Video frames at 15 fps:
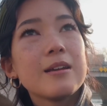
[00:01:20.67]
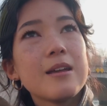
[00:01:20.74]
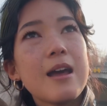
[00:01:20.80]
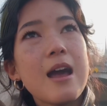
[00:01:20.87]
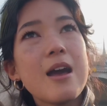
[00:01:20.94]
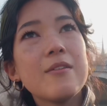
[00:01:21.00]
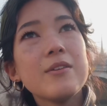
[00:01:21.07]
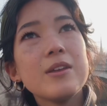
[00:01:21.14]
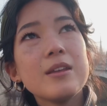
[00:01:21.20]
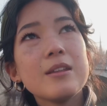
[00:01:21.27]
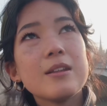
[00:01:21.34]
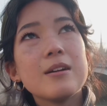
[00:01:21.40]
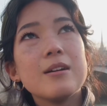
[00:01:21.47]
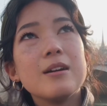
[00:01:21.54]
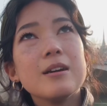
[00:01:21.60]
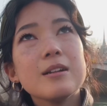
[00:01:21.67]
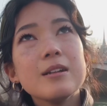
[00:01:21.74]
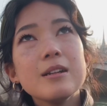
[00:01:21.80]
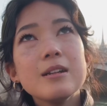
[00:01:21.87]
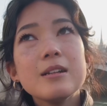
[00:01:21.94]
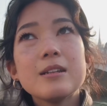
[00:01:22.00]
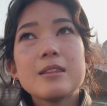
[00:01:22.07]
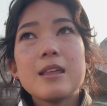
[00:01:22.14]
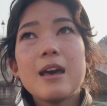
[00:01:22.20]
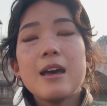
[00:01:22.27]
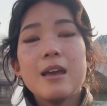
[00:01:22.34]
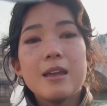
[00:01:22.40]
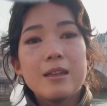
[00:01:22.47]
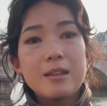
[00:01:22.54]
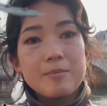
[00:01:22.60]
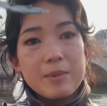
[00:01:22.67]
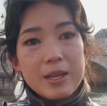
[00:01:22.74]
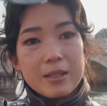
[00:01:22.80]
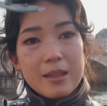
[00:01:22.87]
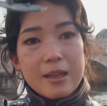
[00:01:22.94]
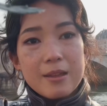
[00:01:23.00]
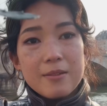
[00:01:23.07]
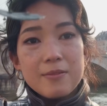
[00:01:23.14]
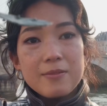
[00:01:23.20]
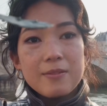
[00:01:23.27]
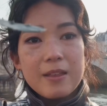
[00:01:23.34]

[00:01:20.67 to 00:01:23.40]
haven't honored that in my life.